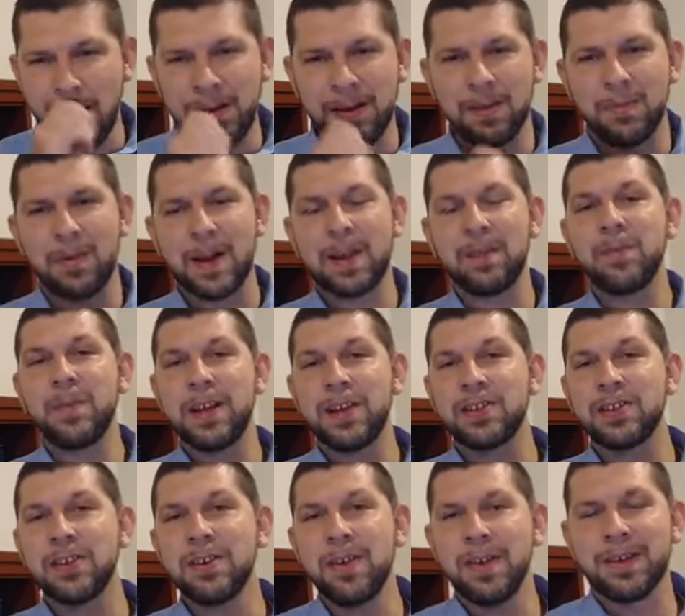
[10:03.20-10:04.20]
when we
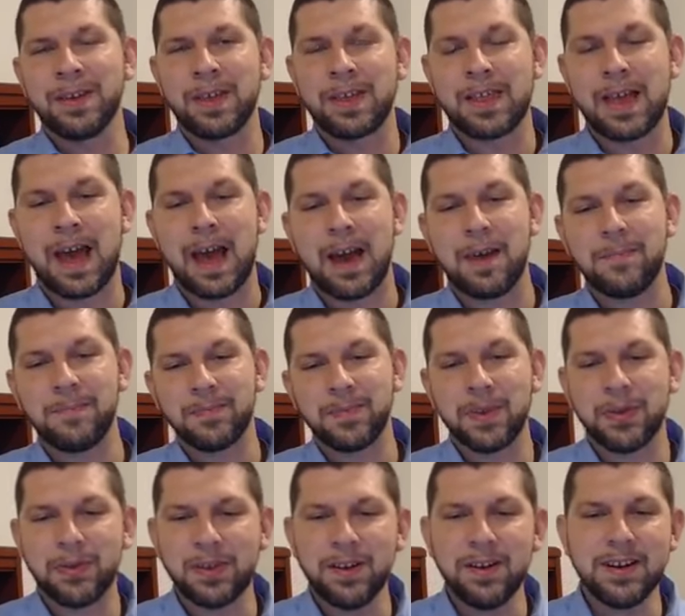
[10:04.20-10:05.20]
do that.
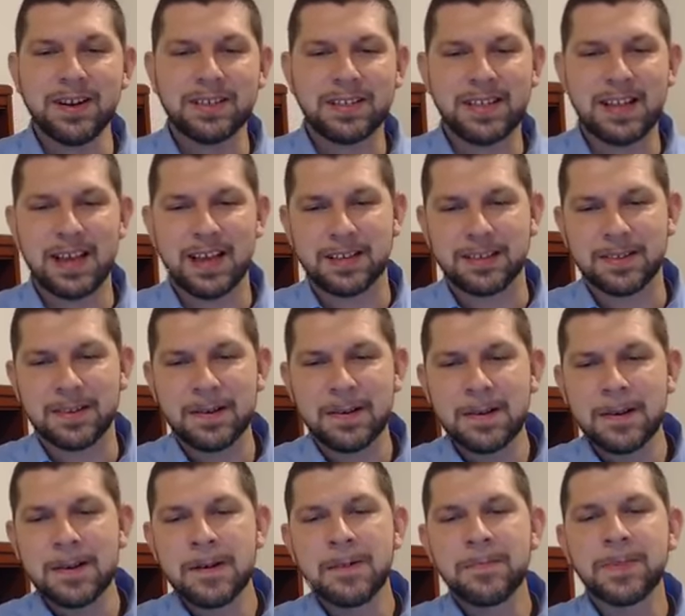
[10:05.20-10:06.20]
The third is this:
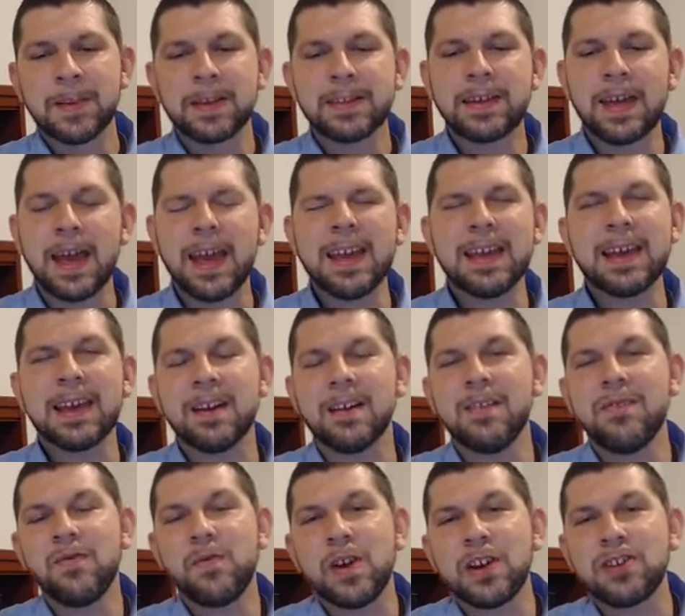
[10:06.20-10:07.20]
take
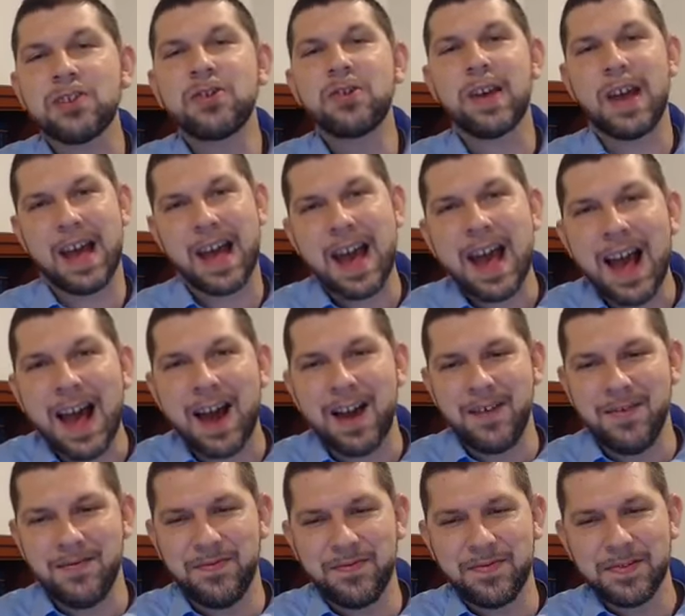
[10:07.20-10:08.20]
care of what you
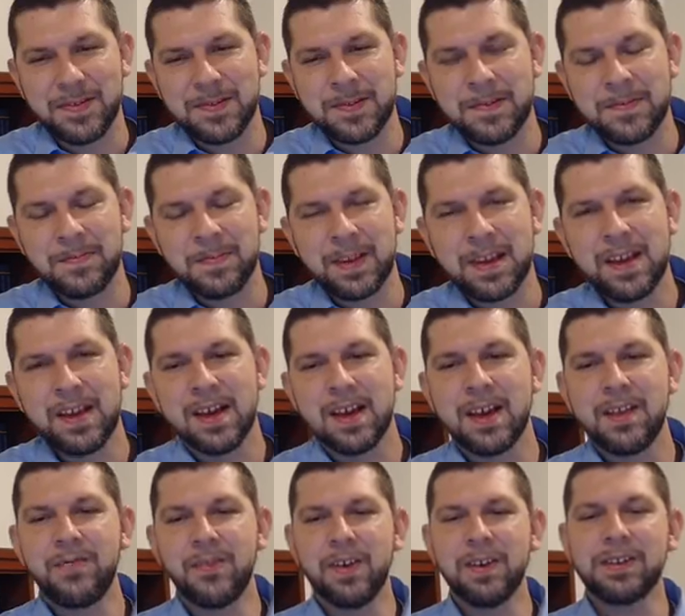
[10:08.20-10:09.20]
have.
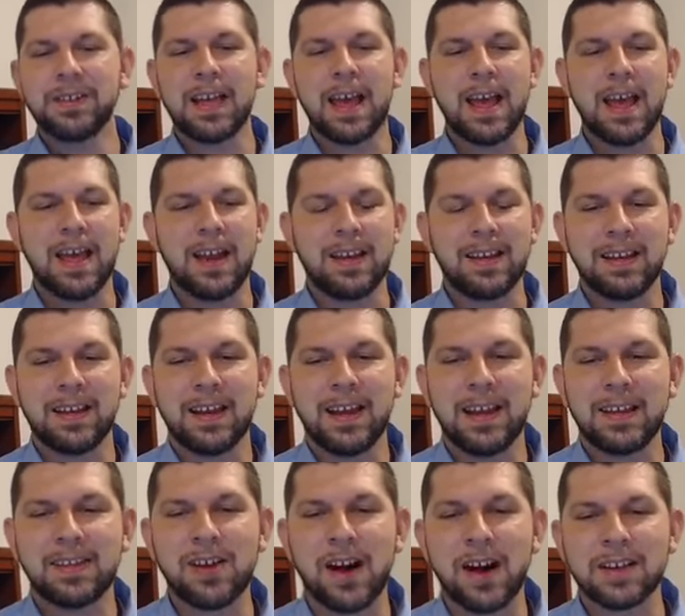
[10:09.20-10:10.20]
In verse 8,
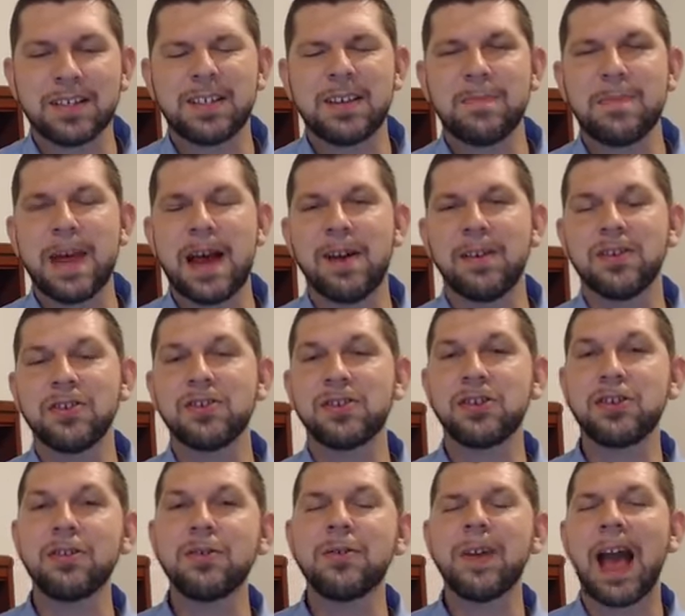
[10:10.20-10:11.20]
he talks about
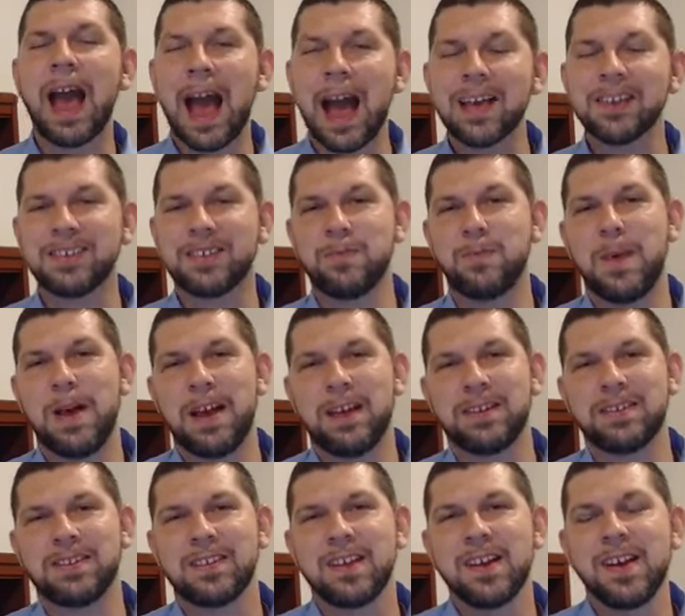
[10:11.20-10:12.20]
two
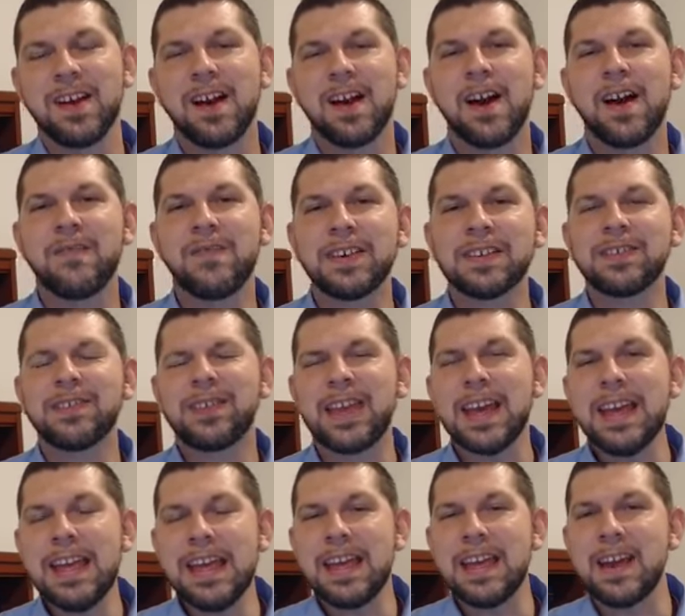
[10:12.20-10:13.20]
aspects of us
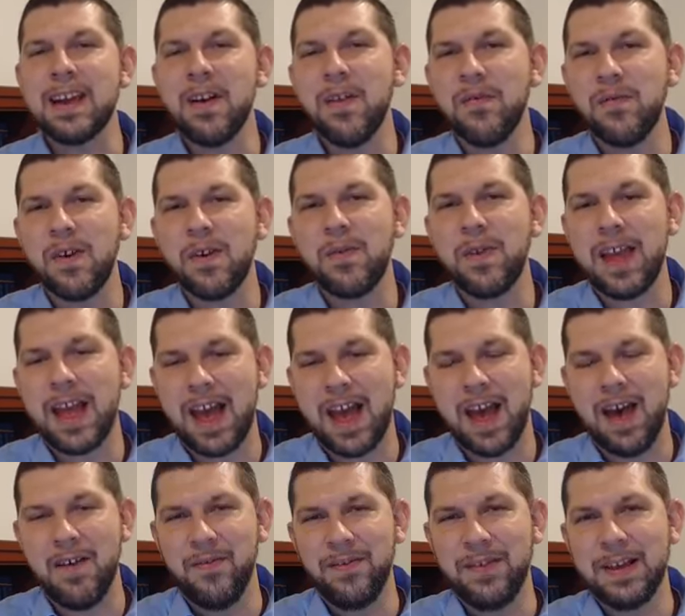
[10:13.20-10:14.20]
taking care of what we
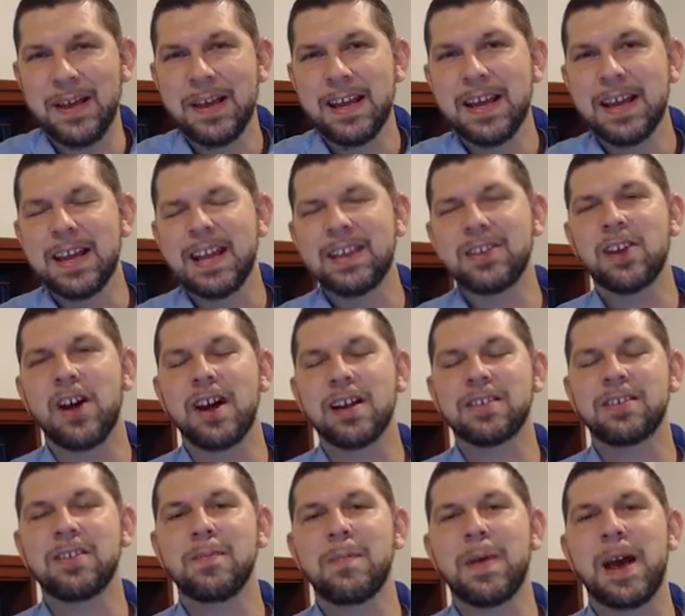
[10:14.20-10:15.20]
have. He
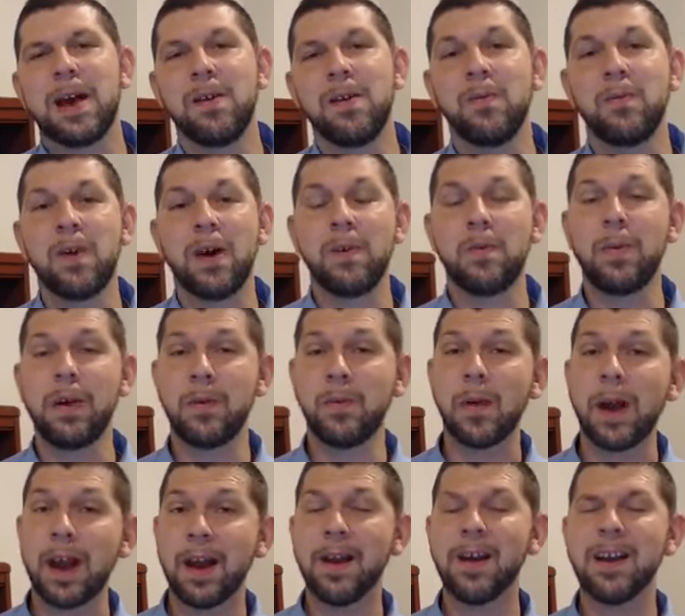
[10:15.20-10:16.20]
talks about what we
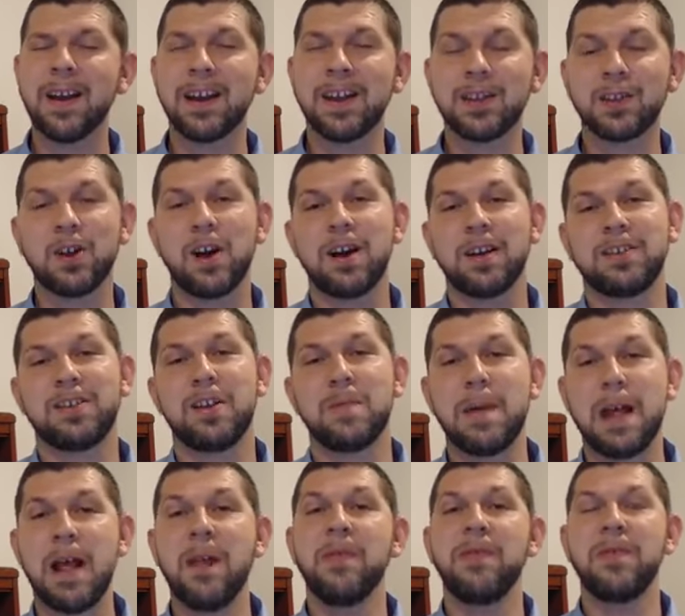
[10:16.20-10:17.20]
wear, and he talks
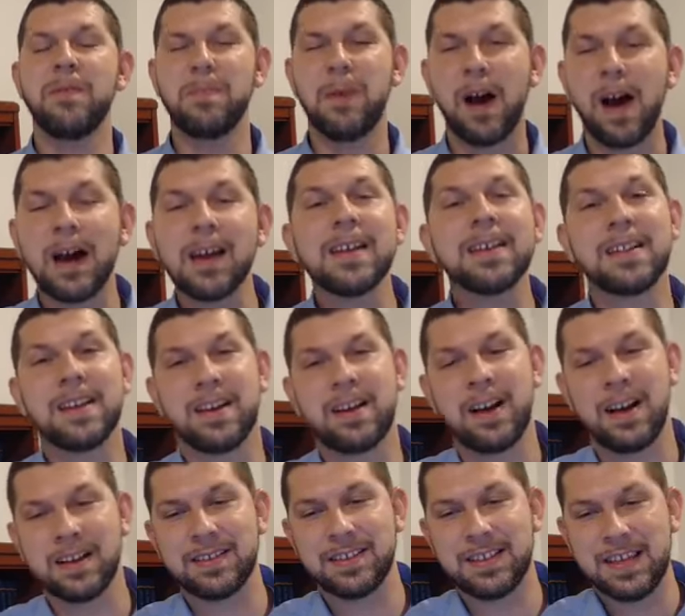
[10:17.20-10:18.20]
about the body
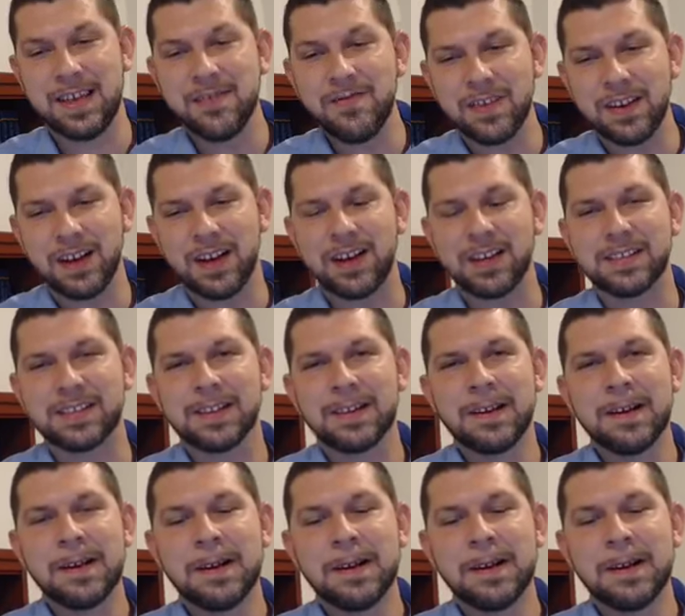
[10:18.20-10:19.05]
that God's given us.